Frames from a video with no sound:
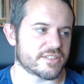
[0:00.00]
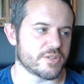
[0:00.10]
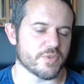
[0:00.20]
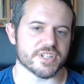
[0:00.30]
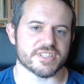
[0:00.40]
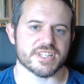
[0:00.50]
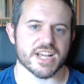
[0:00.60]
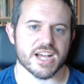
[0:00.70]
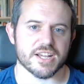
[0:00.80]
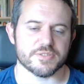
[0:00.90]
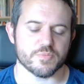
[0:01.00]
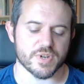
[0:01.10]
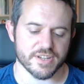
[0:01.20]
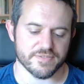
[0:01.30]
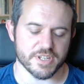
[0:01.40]
you want to start
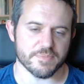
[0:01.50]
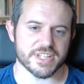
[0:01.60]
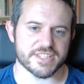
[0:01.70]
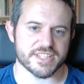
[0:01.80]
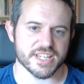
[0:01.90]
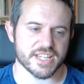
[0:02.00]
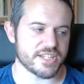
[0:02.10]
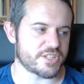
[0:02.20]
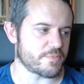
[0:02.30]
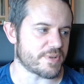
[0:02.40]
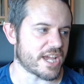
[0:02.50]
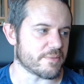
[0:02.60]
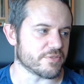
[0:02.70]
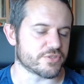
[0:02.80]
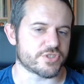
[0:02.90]
with the ability to be
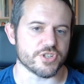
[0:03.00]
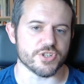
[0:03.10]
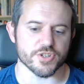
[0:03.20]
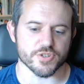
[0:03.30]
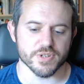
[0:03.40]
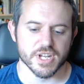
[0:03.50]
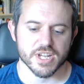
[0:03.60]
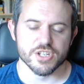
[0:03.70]
able to